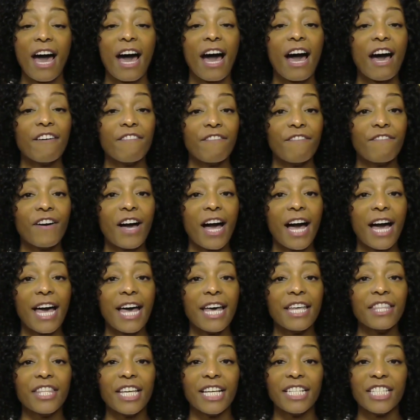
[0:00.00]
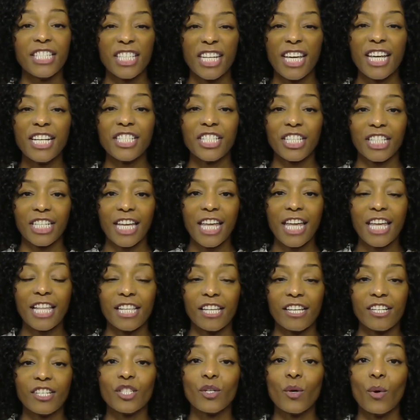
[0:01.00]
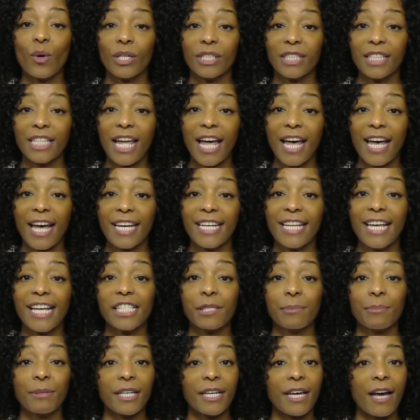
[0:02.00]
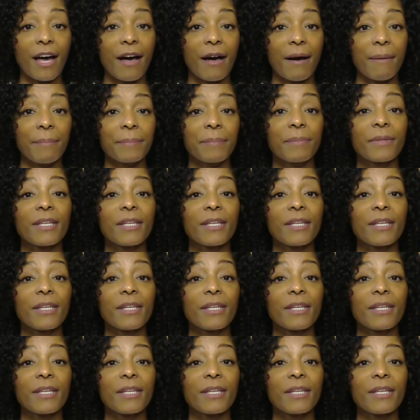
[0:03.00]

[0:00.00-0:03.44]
I find that teaching English online has become